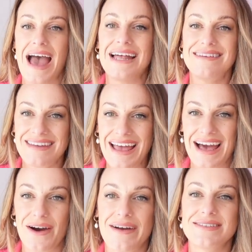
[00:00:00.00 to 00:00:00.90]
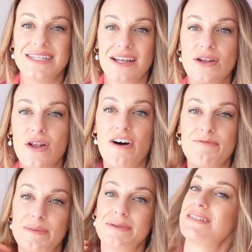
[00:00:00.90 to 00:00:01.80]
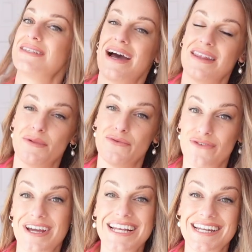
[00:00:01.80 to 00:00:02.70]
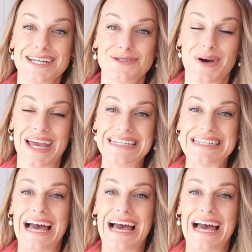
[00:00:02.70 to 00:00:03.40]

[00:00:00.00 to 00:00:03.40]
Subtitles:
And now I've seen a lot of people style them in really nice ways